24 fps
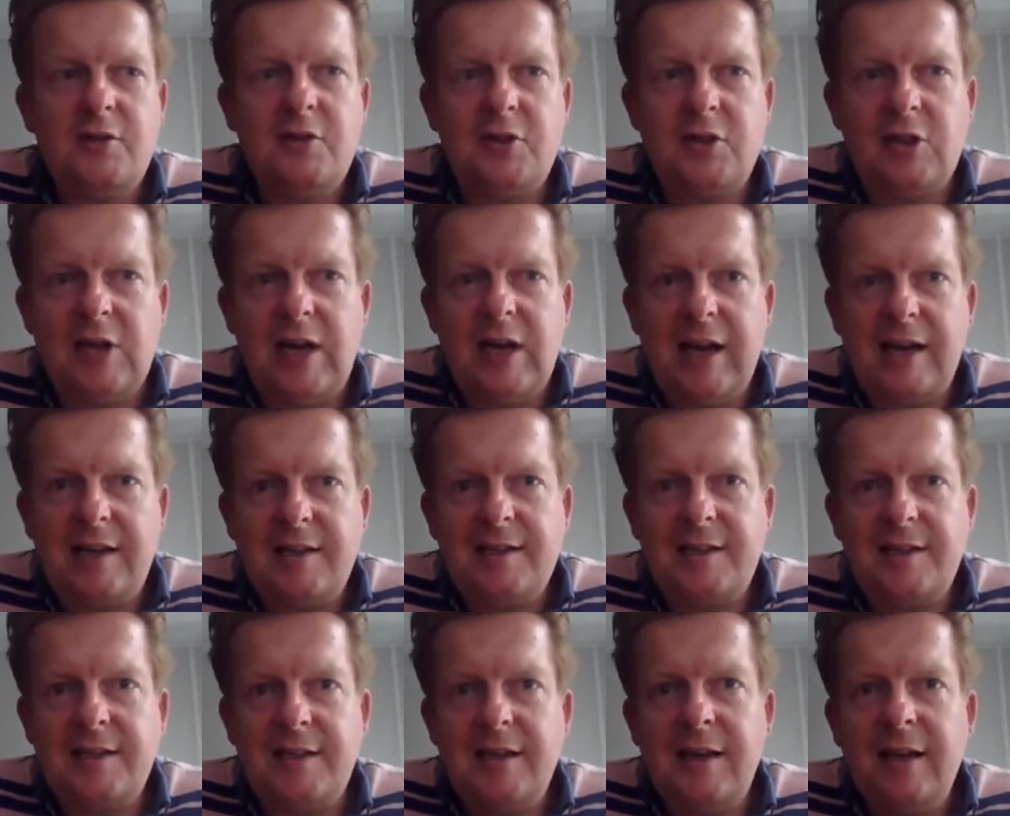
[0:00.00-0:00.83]

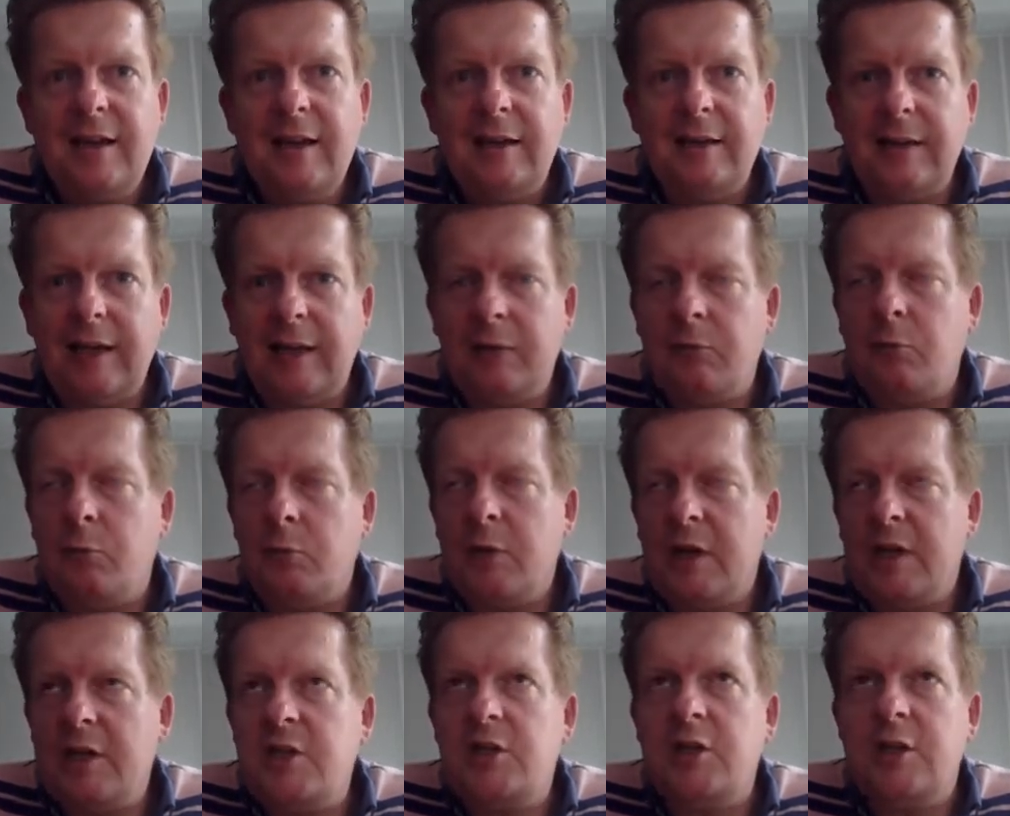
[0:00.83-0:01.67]
checks that
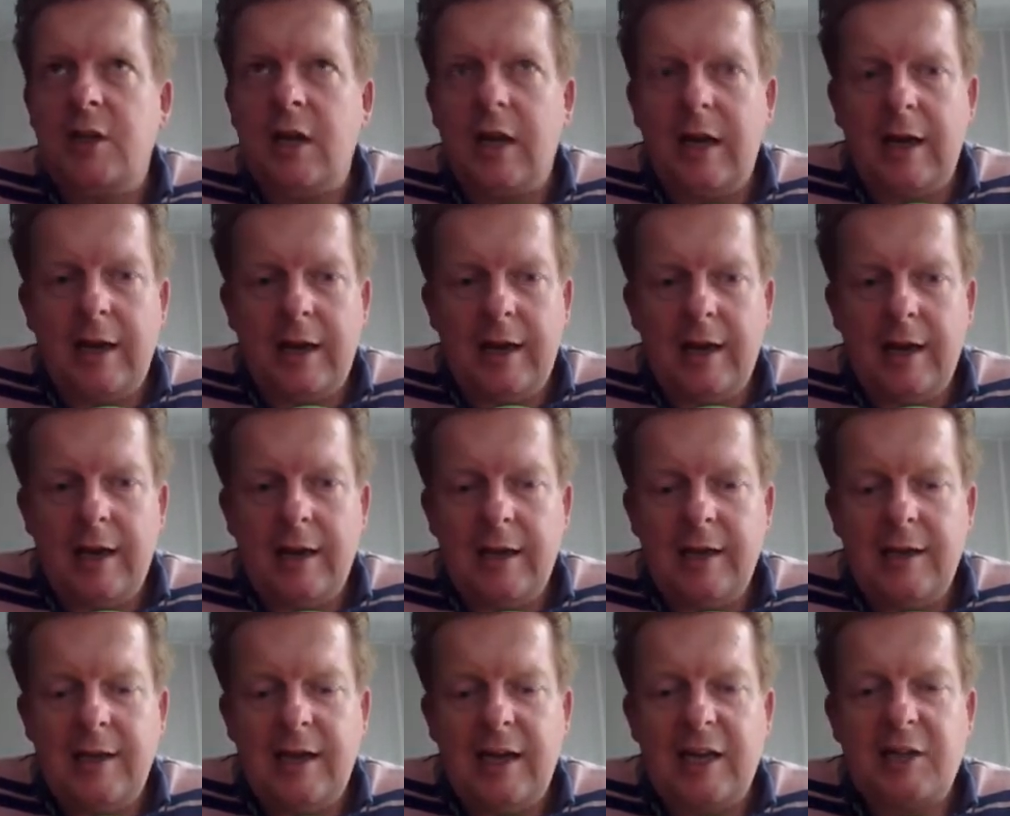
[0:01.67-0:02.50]
which
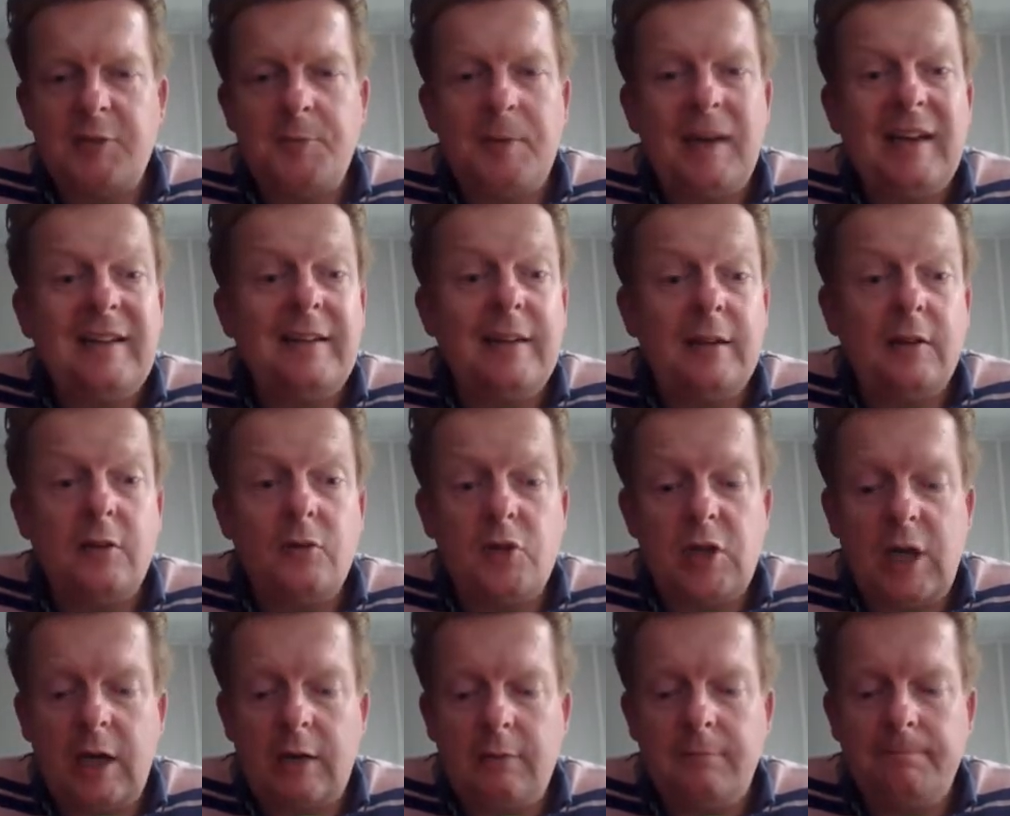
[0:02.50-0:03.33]
I expect it to
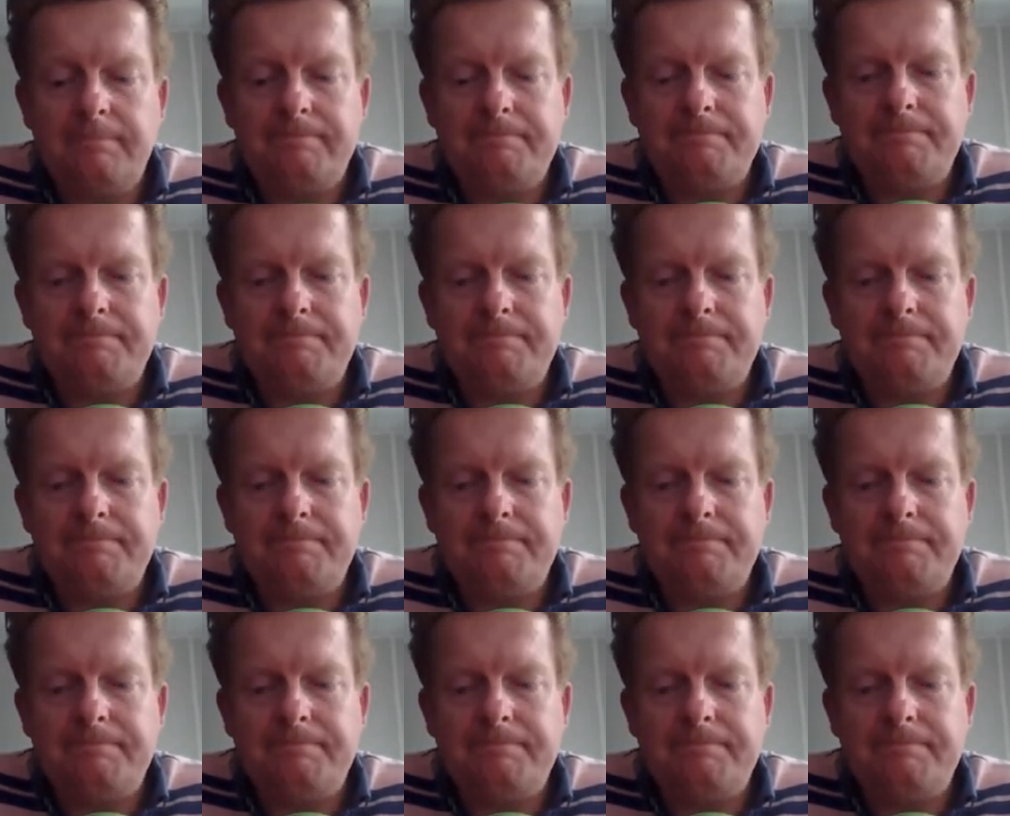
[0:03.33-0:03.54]
check.